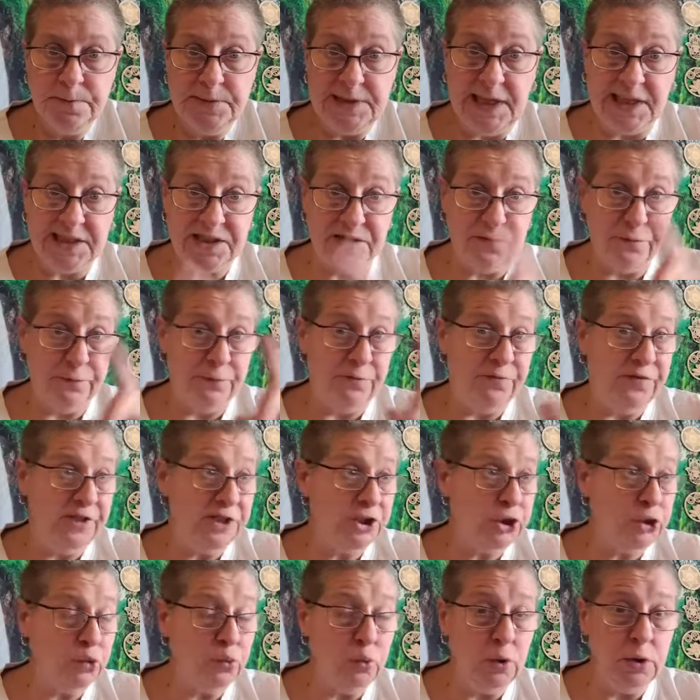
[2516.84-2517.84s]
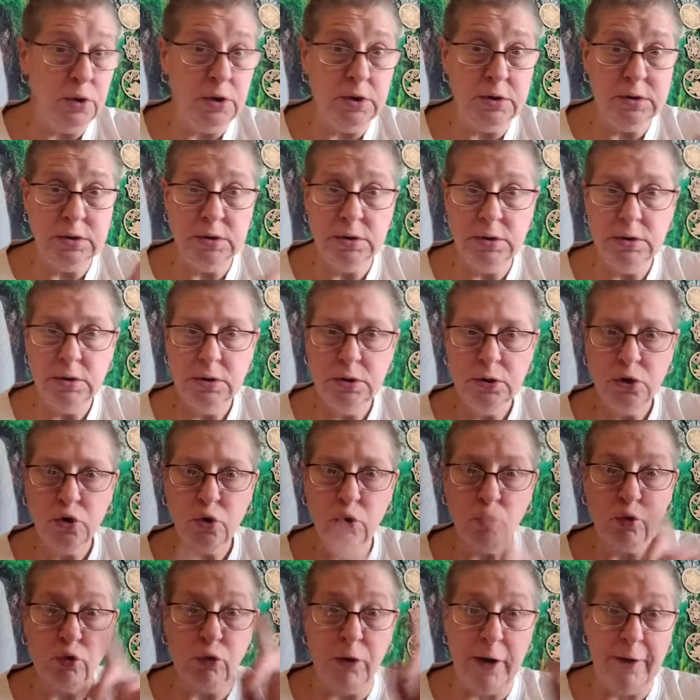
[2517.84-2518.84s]
That's visual
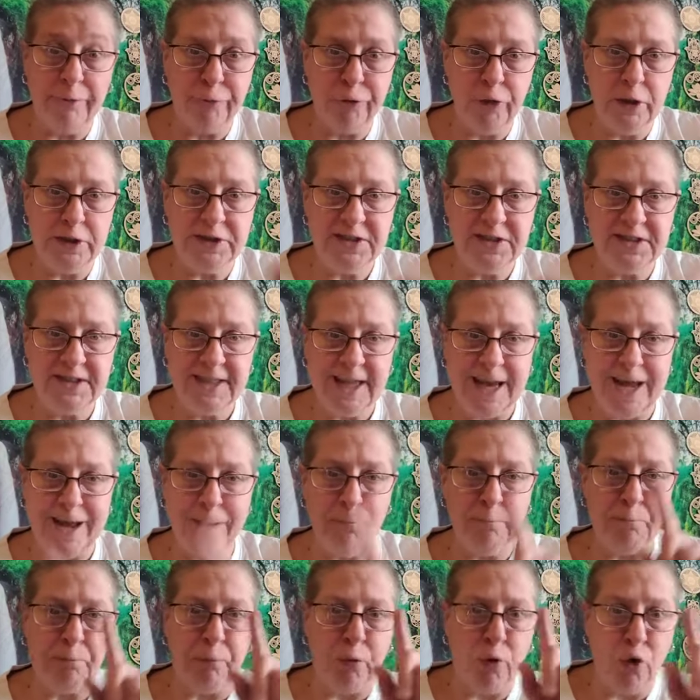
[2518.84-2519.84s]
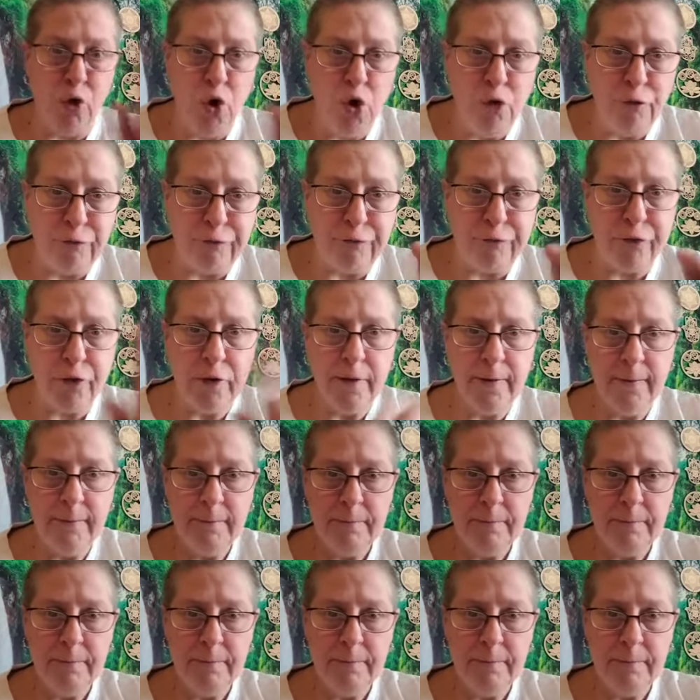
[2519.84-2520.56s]
reference and proof